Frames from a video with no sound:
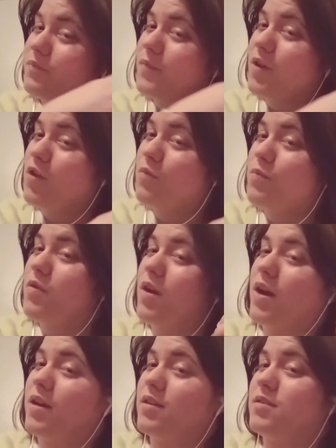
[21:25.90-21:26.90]
I hope you
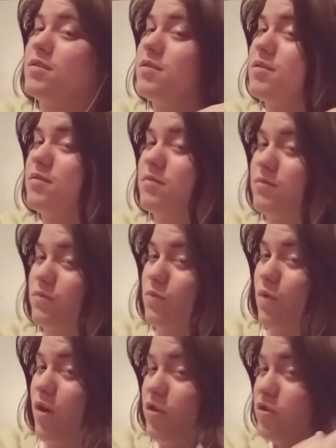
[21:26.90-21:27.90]
guys
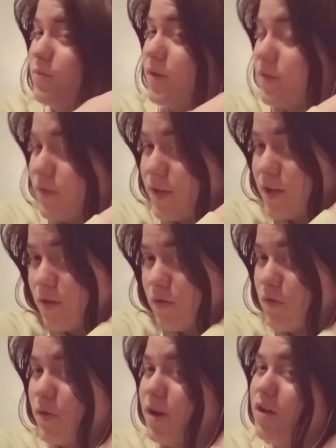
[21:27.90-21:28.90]
watch my
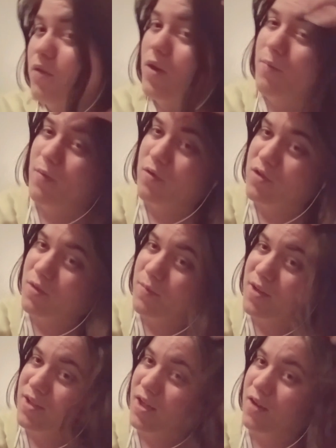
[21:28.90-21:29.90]
video. I know I posted
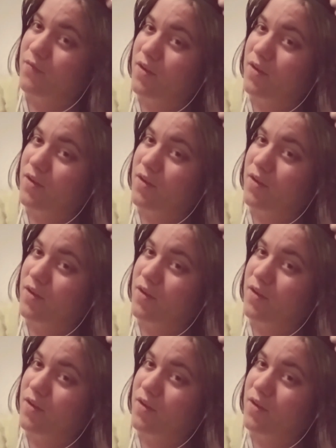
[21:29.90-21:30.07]
my second